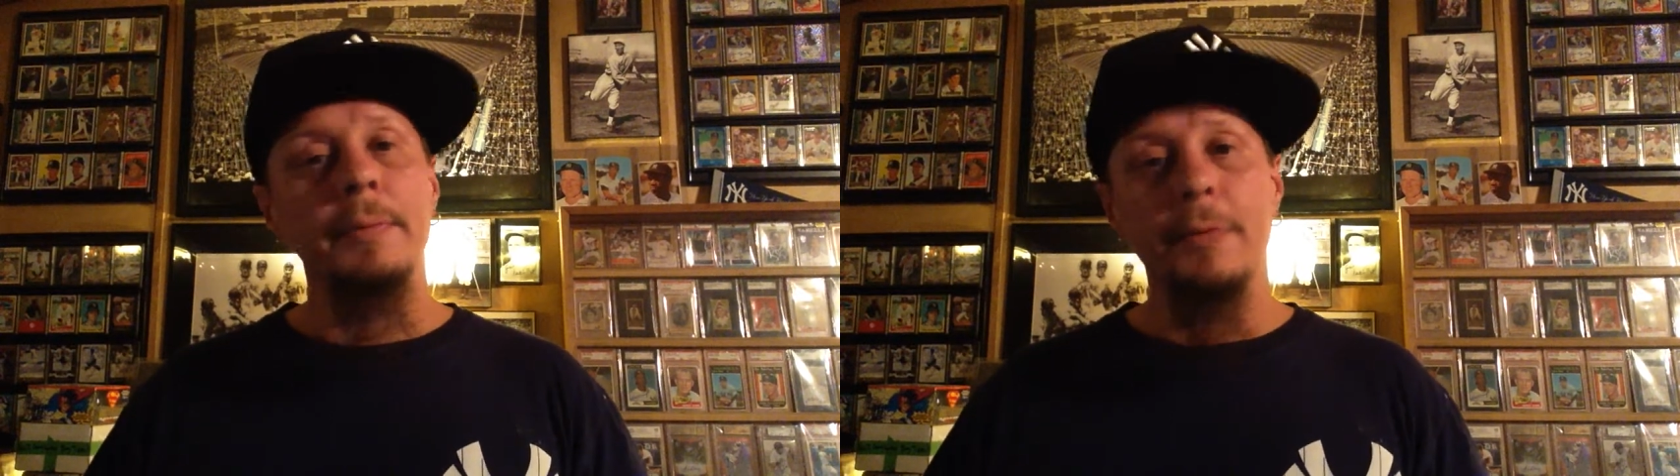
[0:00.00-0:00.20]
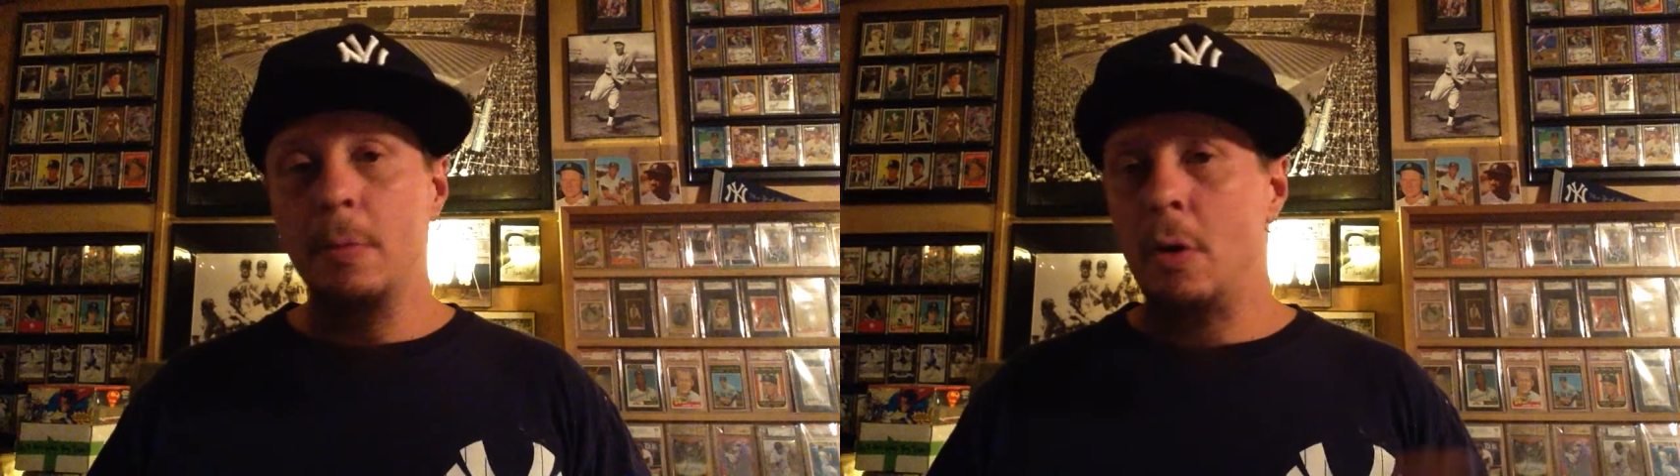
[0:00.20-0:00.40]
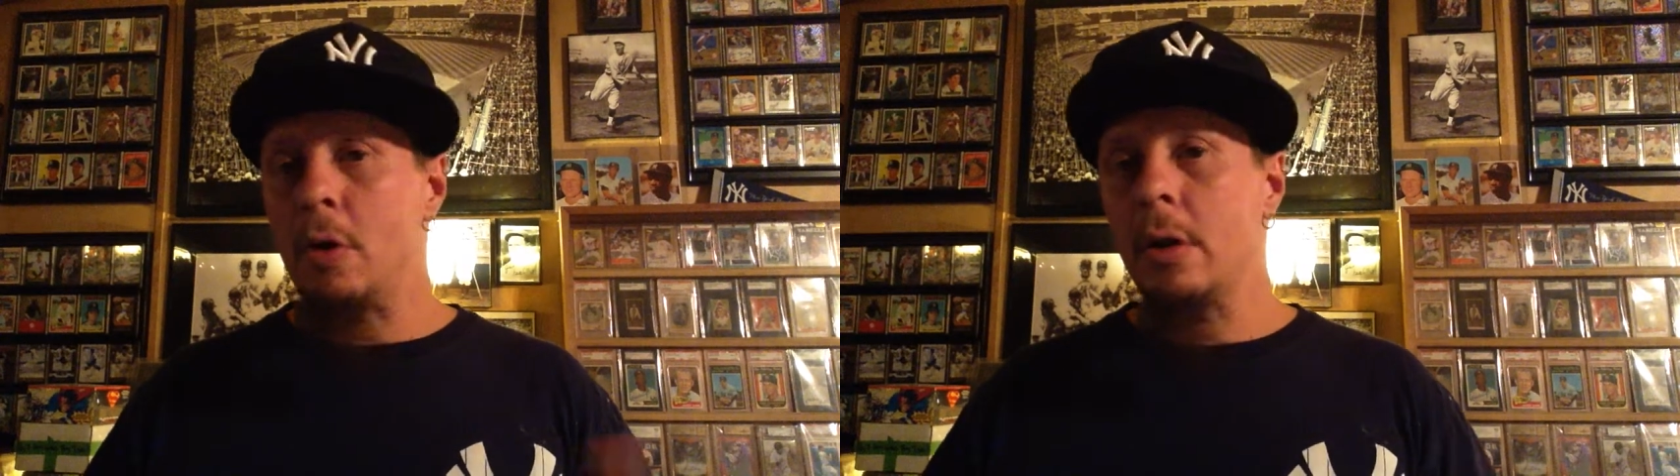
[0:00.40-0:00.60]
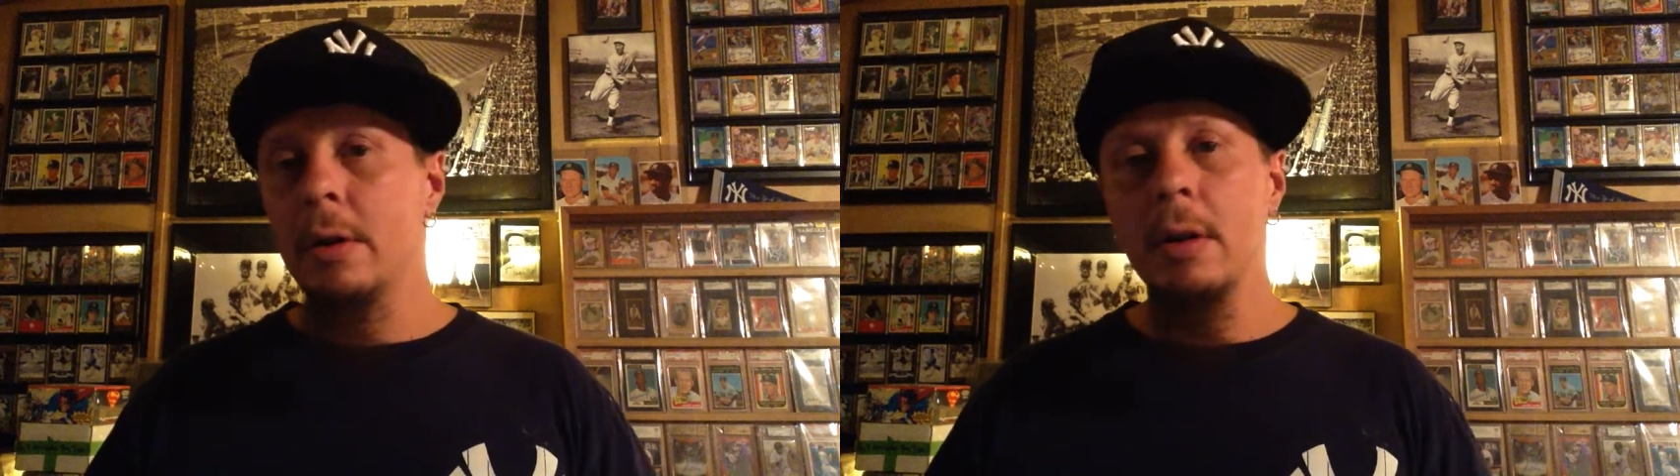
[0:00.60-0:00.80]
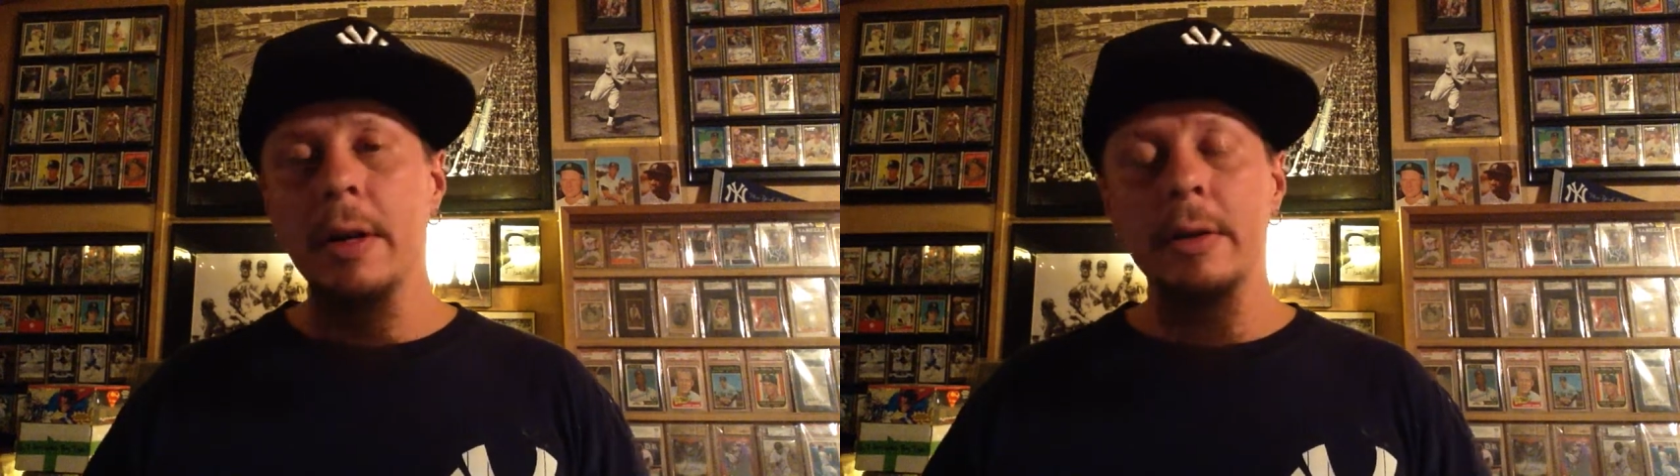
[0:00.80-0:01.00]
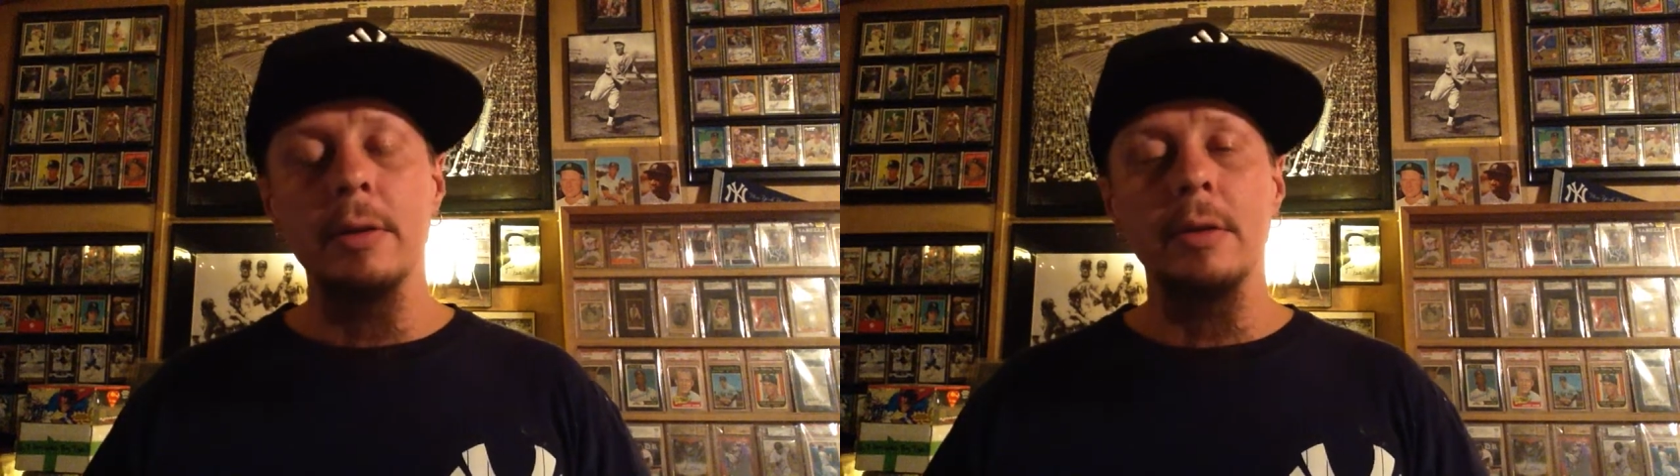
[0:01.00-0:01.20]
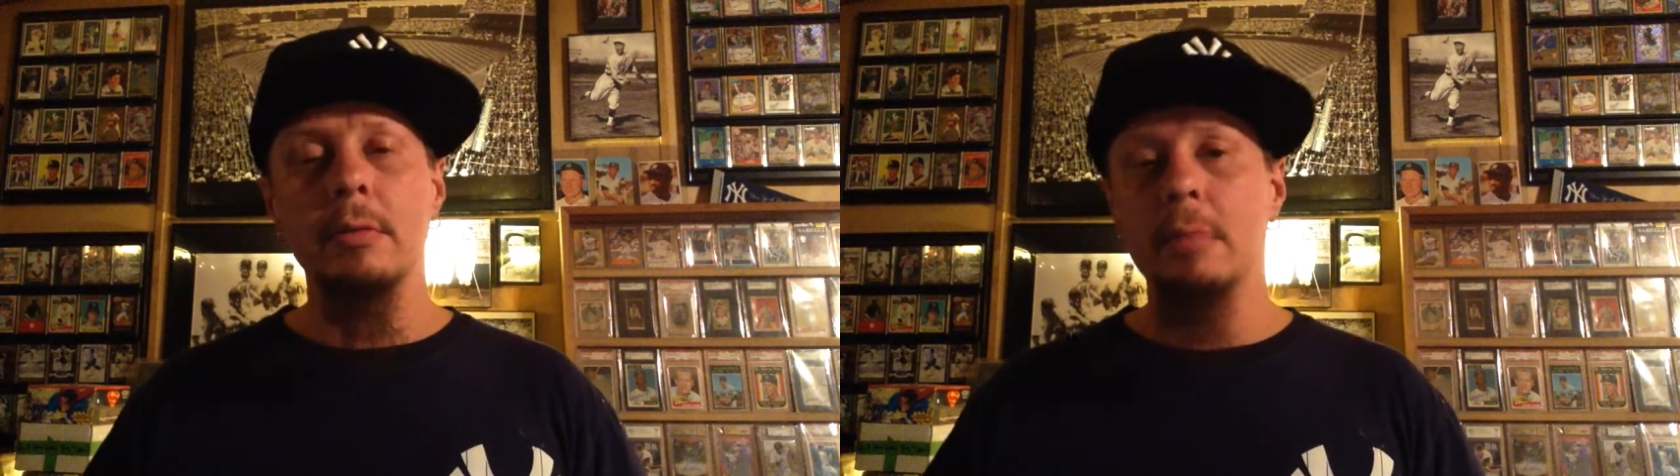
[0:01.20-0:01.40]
football card collectors,